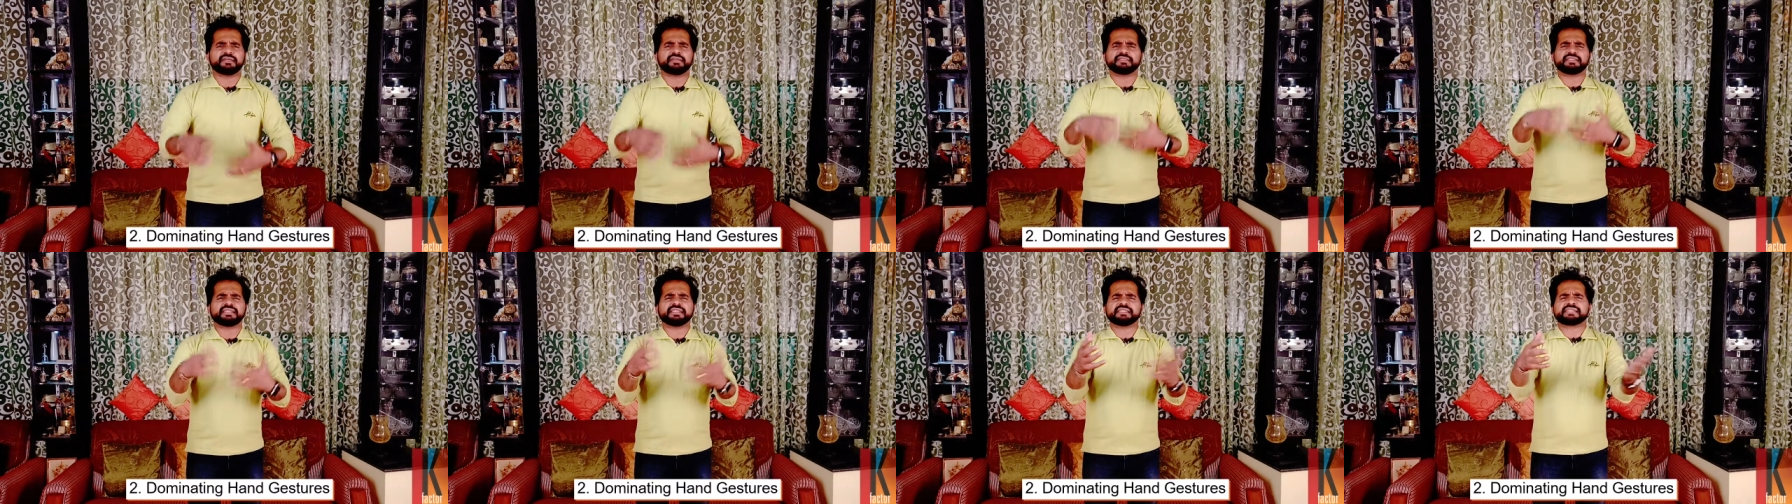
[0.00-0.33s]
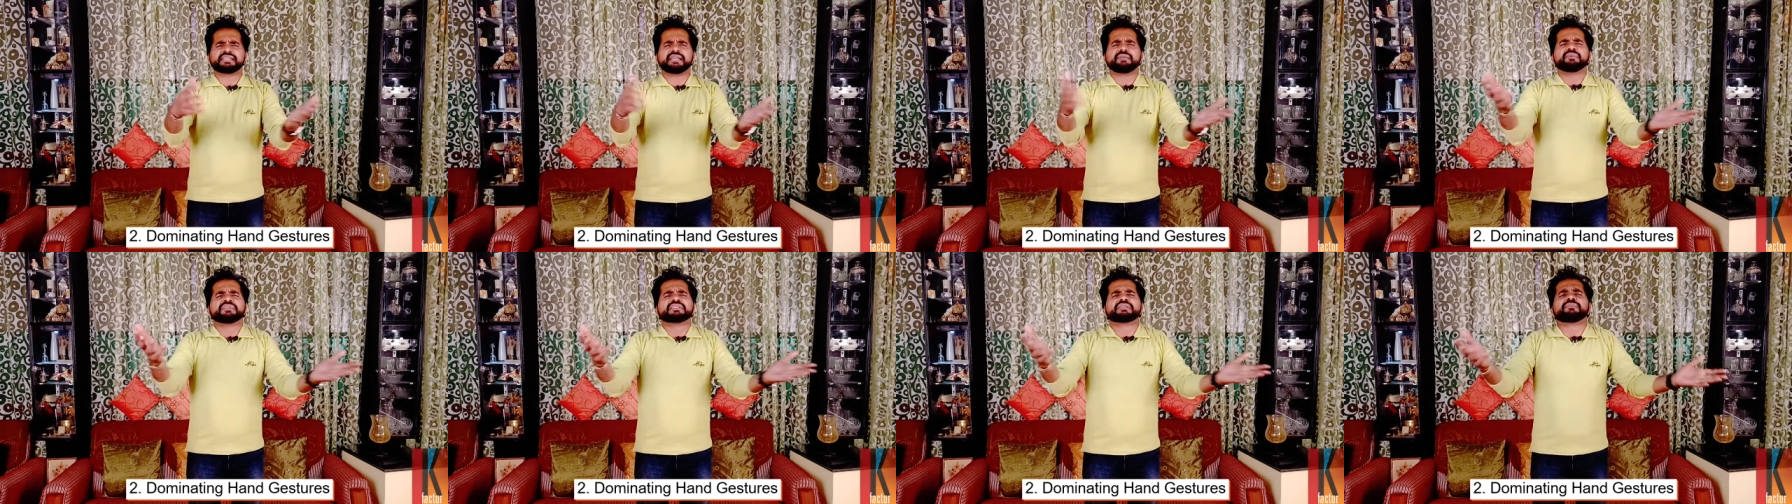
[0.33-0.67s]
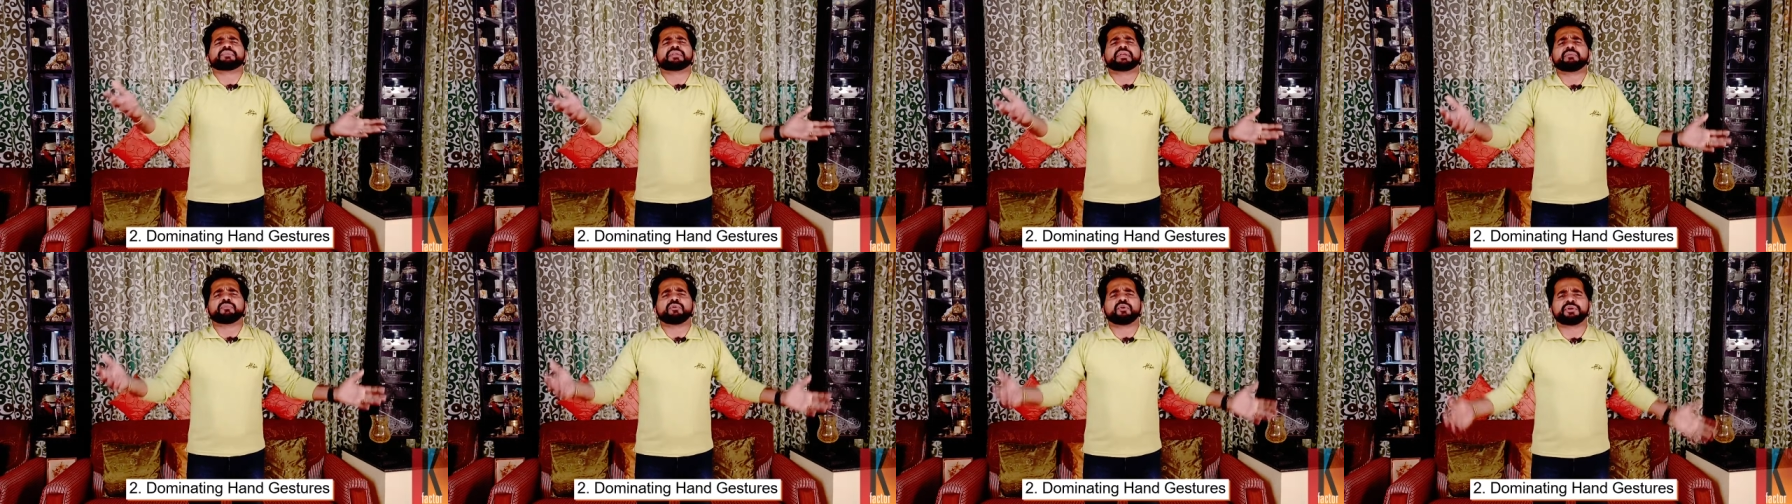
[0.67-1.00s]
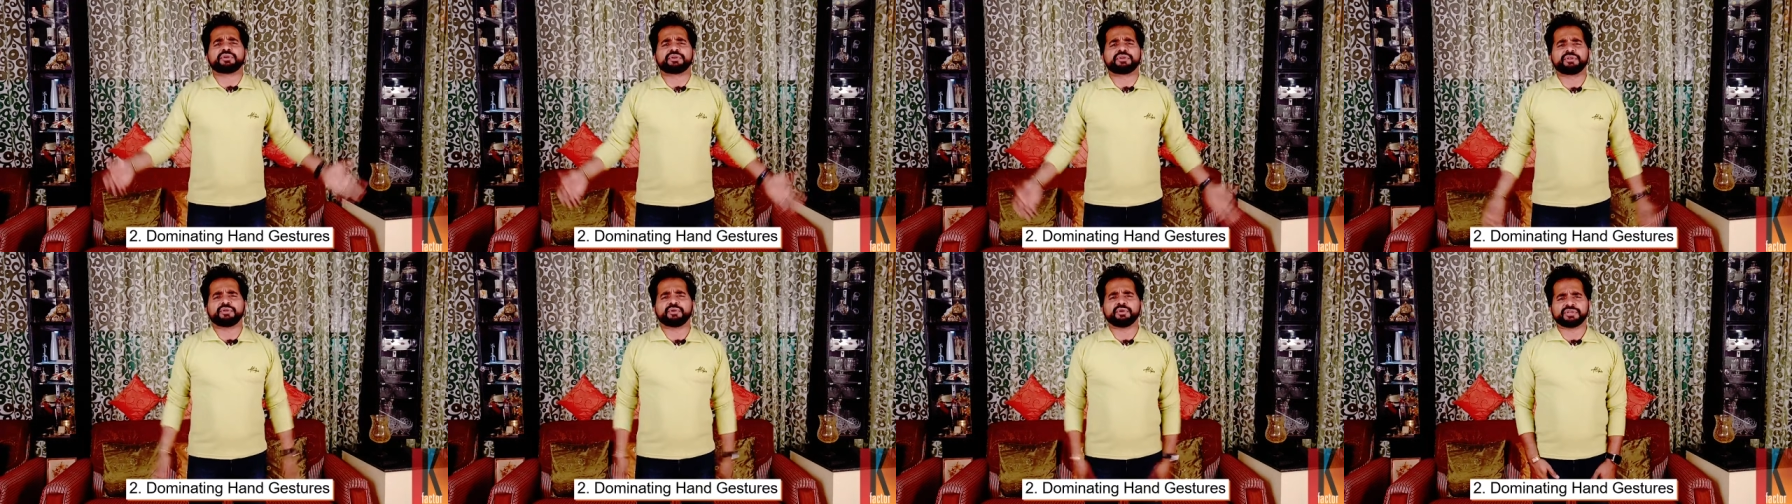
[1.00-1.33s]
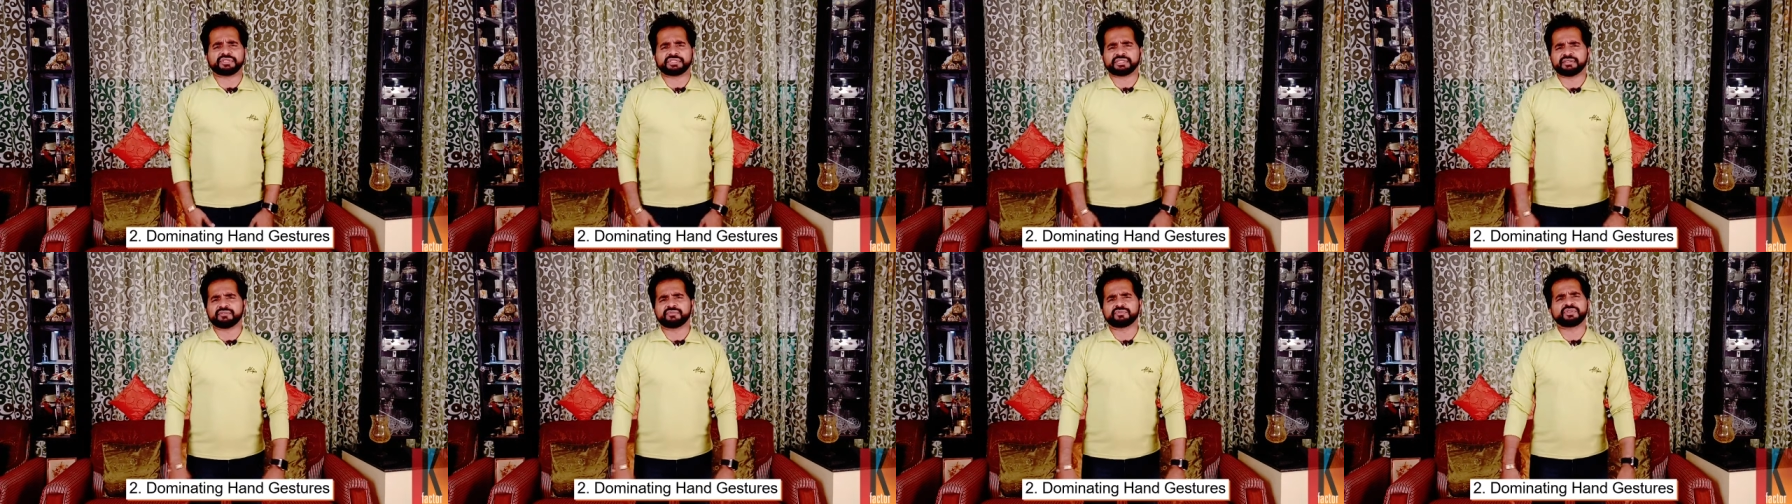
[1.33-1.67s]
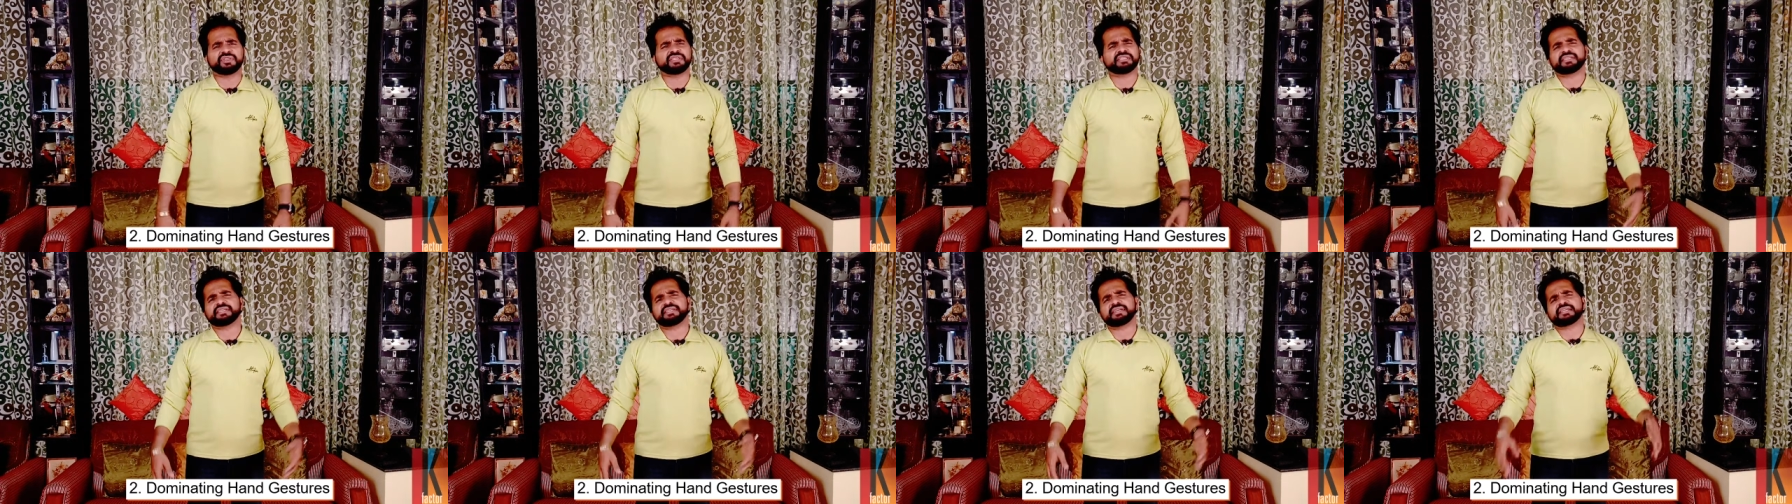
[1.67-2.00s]
just tell me something about yourself. So
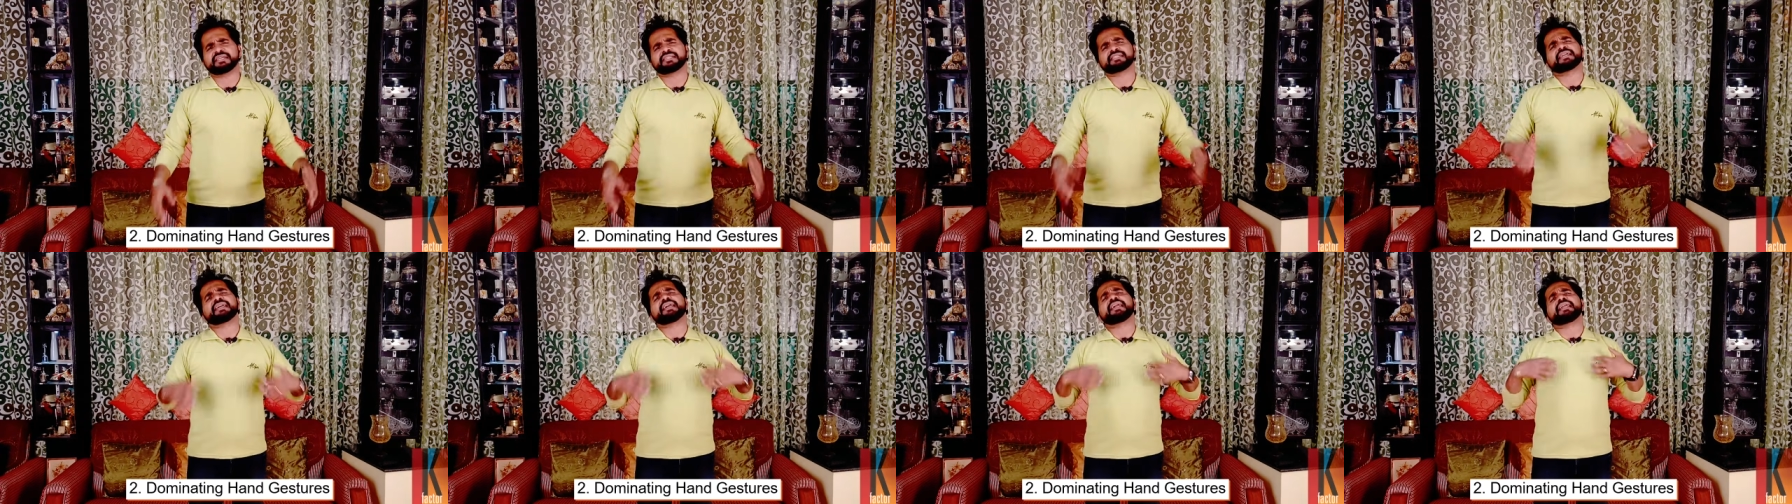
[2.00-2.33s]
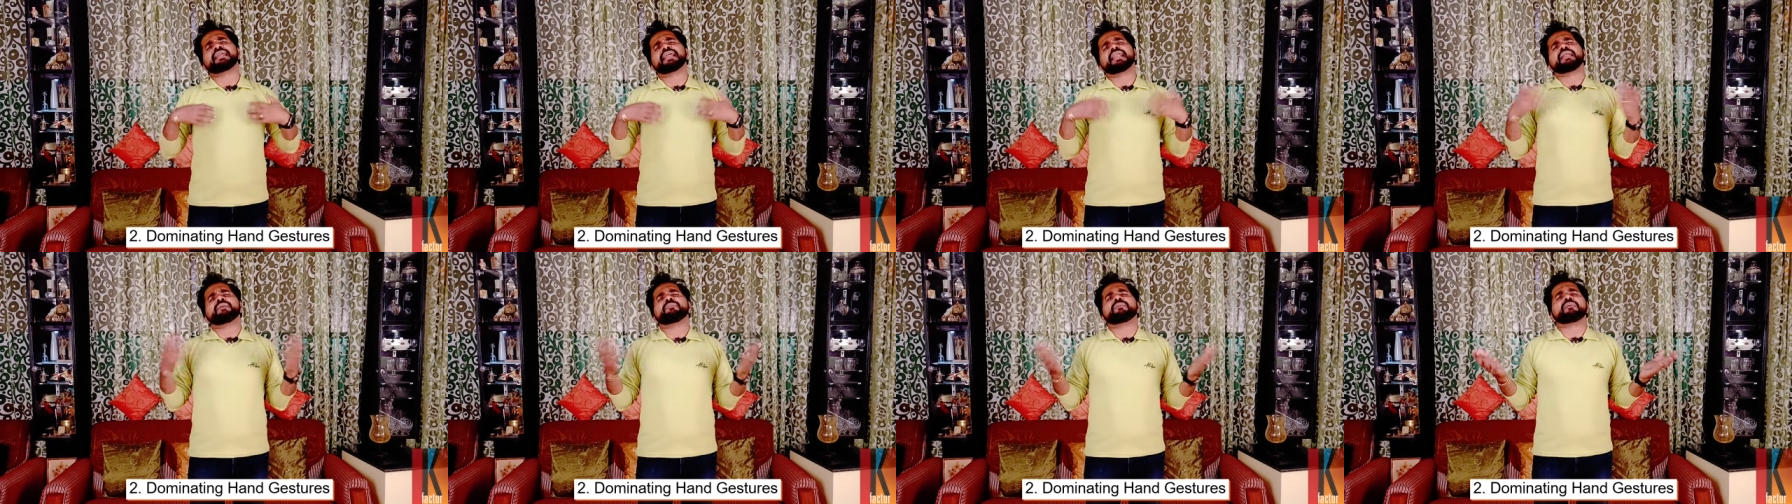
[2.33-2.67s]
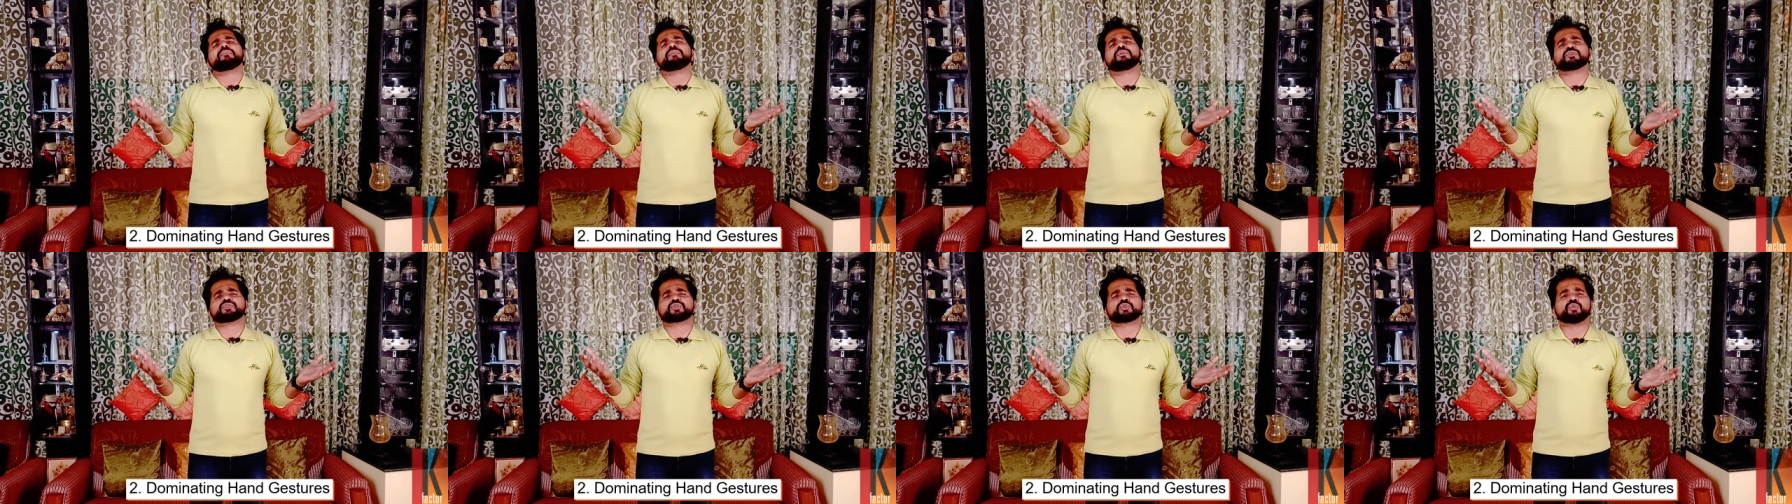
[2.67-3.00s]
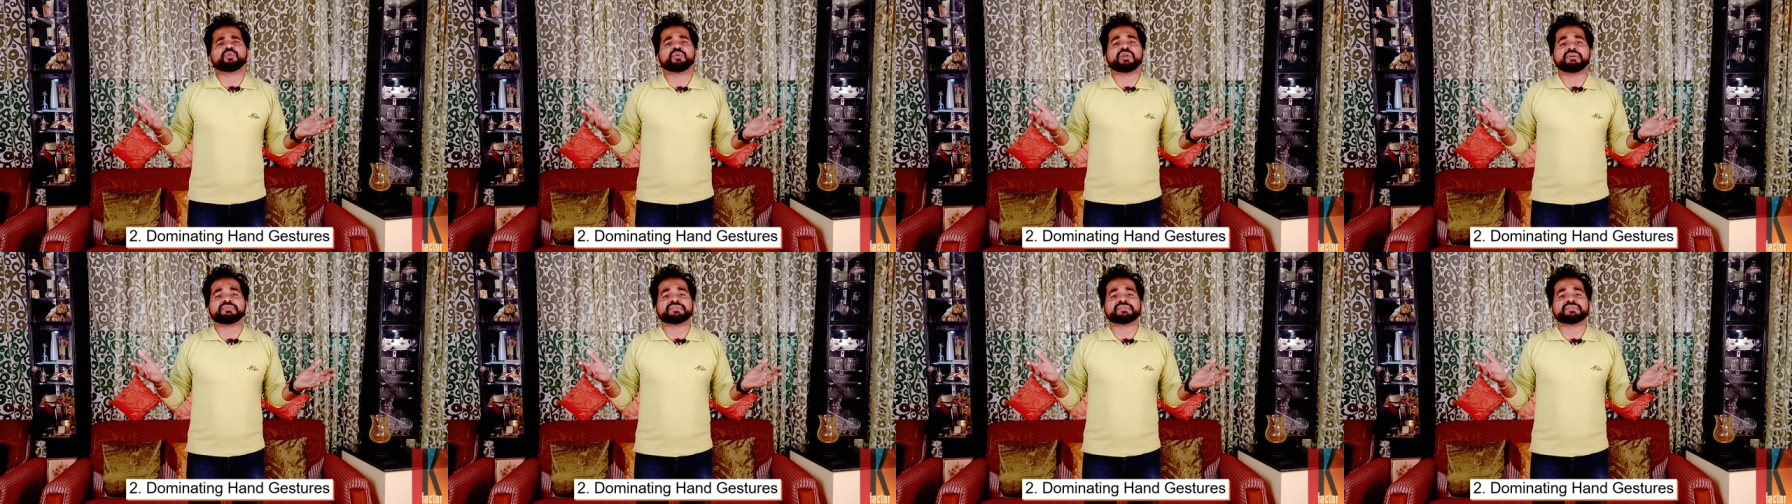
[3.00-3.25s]
he said, I studied in Delhi public school.